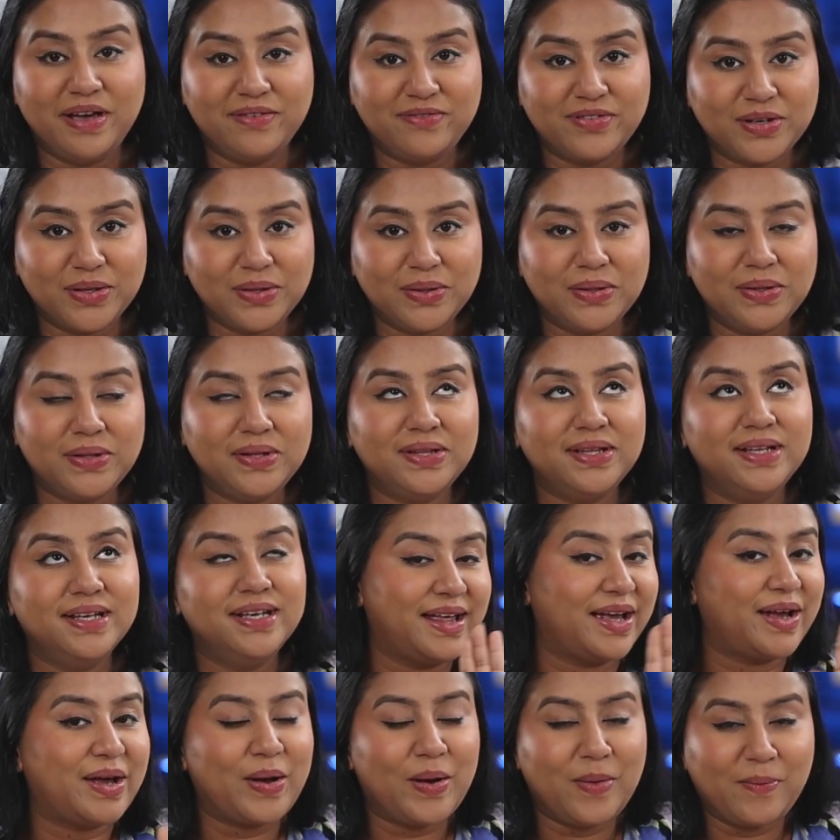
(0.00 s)
pivotal,
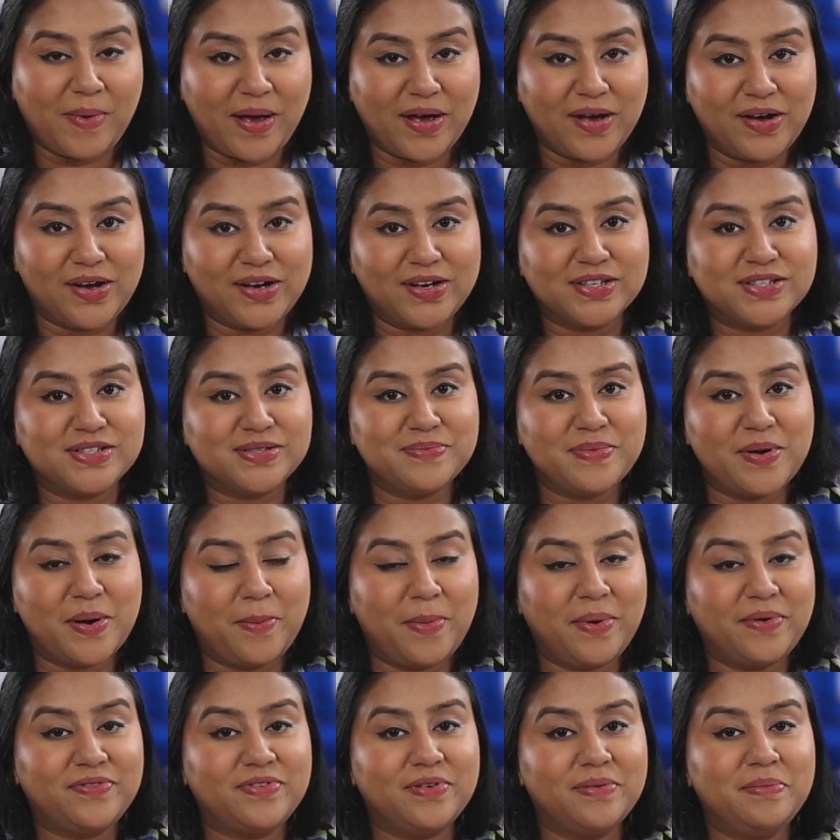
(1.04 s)
like, oh my gosh
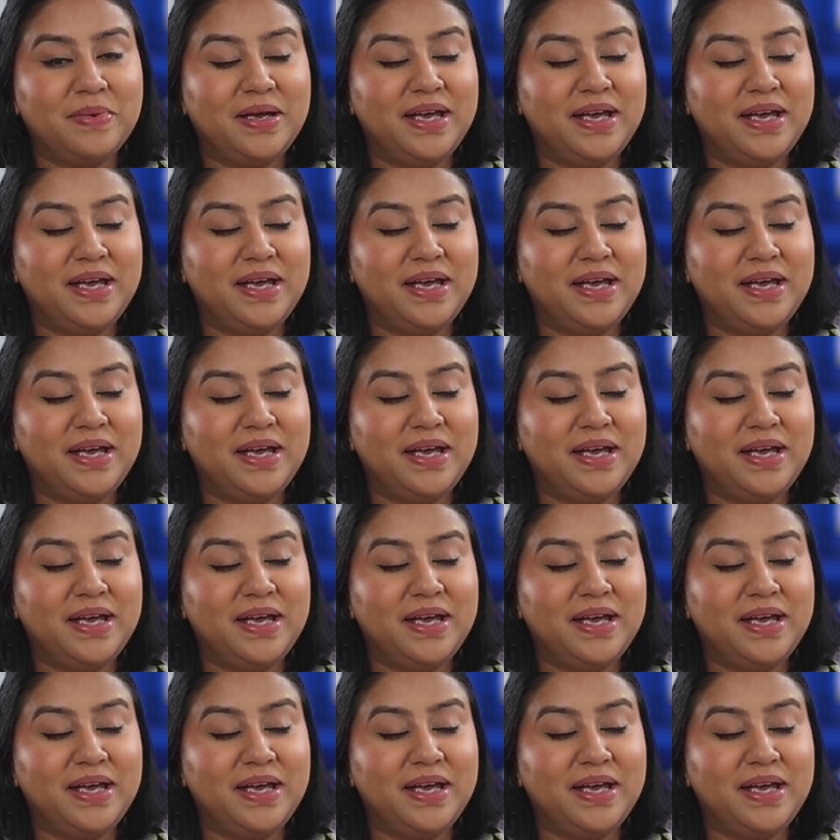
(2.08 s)
moment for